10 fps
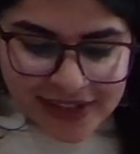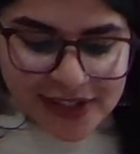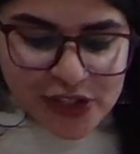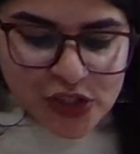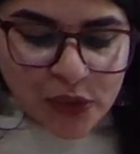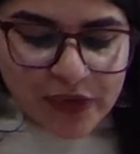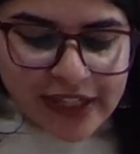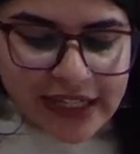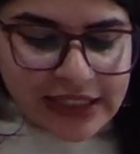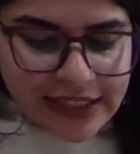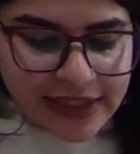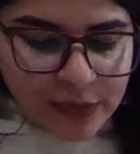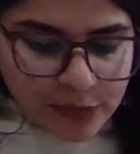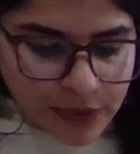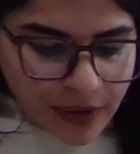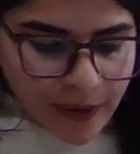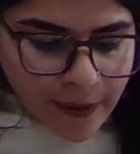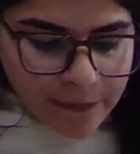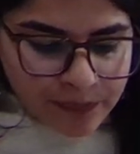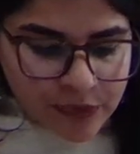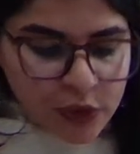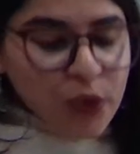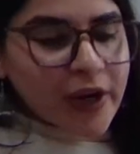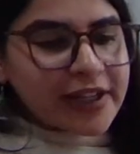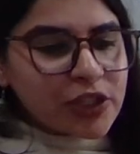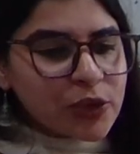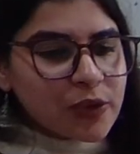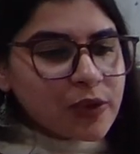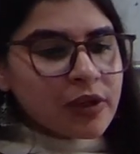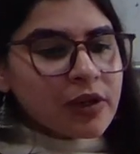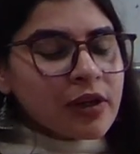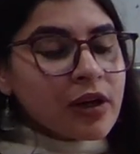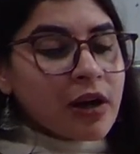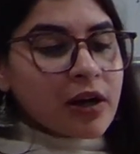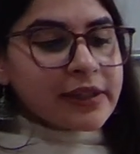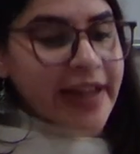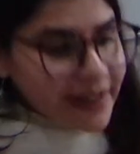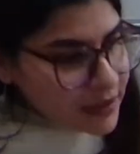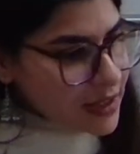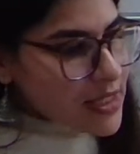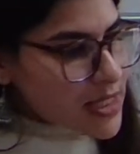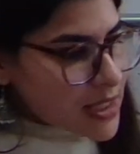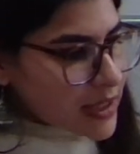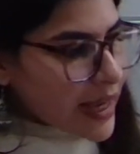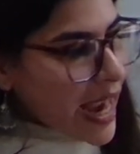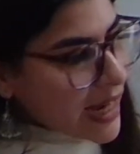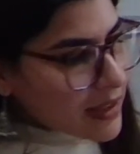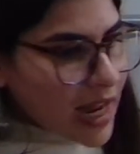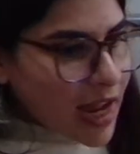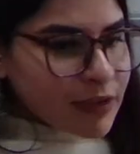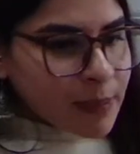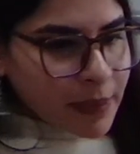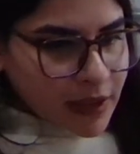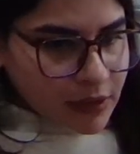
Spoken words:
So we can take going to dentist and having pain.